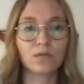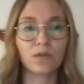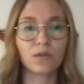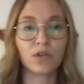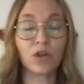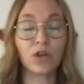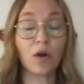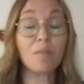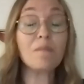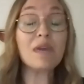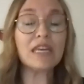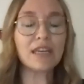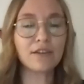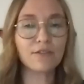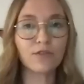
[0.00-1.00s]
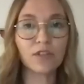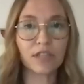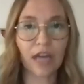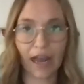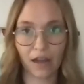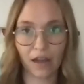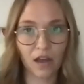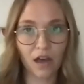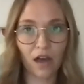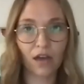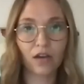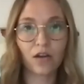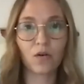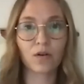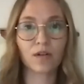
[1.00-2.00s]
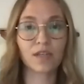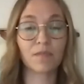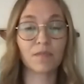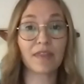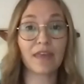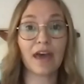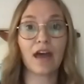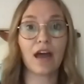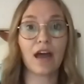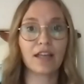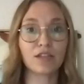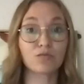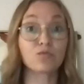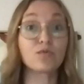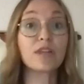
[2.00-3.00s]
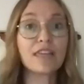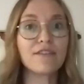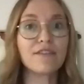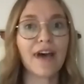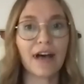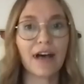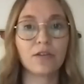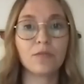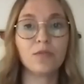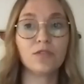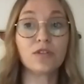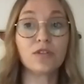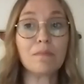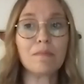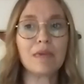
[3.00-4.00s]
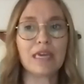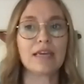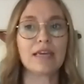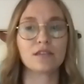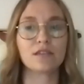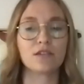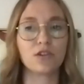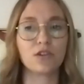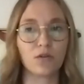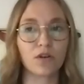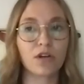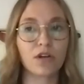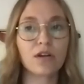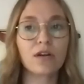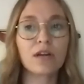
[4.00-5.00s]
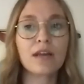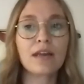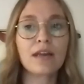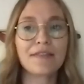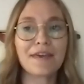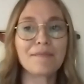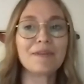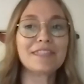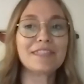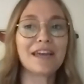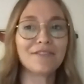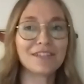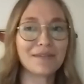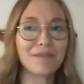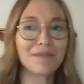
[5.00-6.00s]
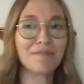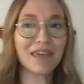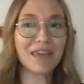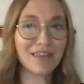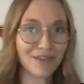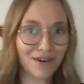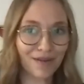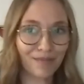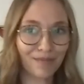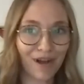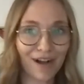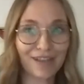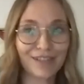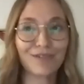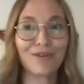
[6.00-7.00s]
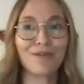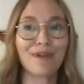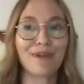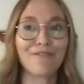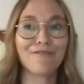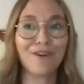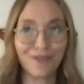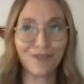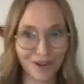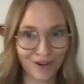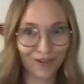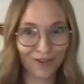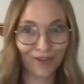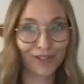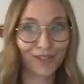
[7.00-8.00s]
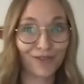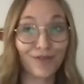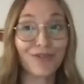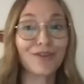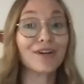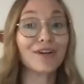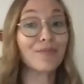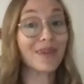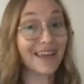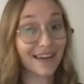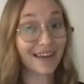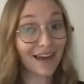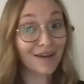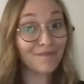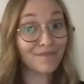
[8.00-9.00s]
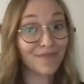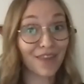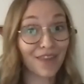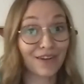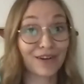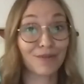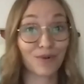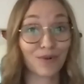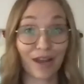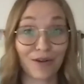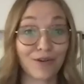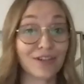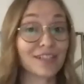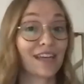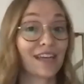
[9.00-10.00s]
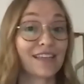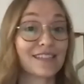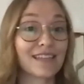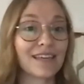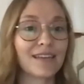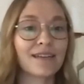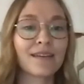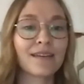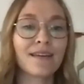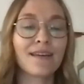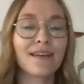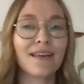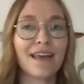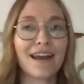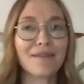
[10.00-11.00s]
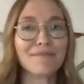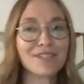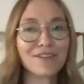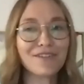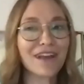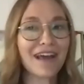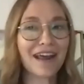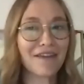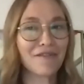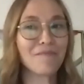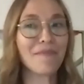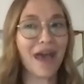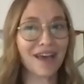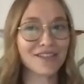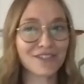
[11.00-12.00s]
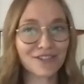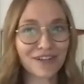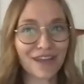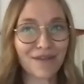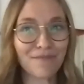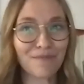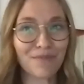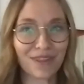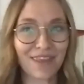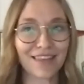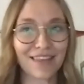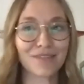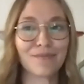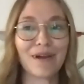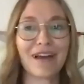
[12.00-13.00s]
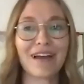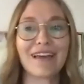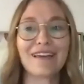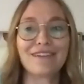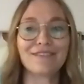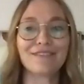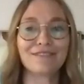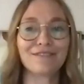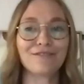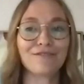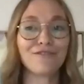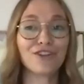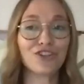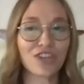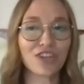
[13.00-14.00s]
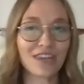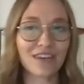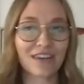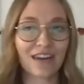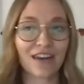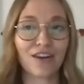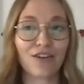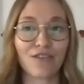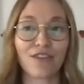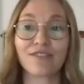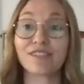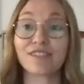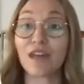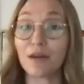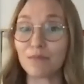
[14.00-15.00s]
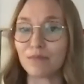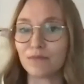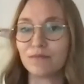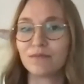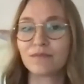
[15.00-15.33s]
a meaningful dialogue or something that is really valuable to me as the donor. That means every time I'm in their inbox or my phone call goes through, they're going to pick up and they're going to prioritize it. And I haven't mastered it, but that's my vision. And I know that some